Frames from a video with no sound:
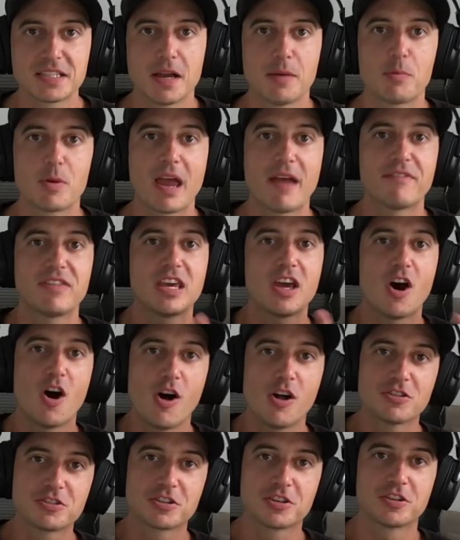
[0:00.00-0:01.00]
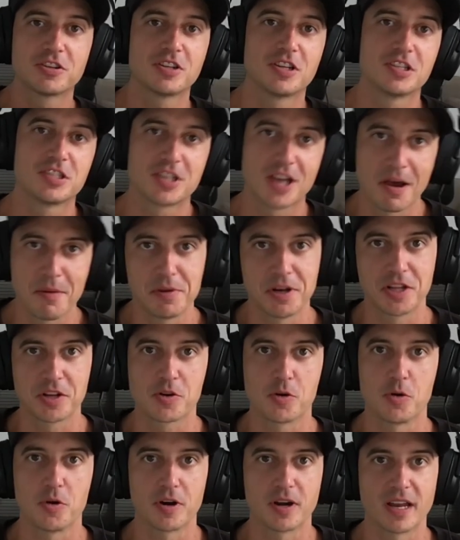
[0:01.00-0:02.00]
up, we have the altered dominant
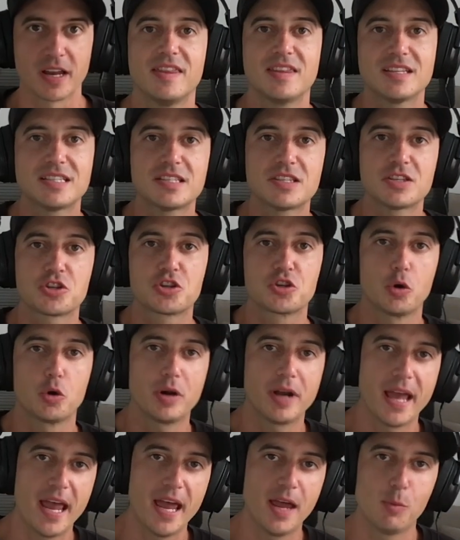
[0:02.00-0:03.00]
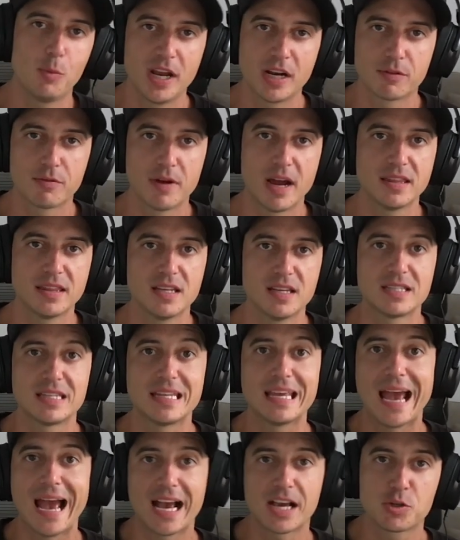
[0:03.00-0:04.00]
chord. this is the shorthand way to write this.
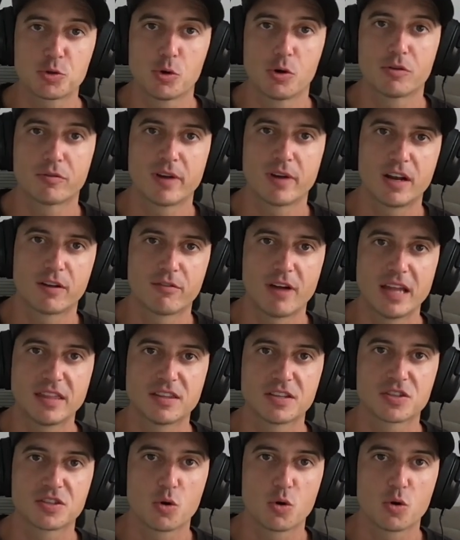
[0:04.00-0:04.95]
The actual way to write this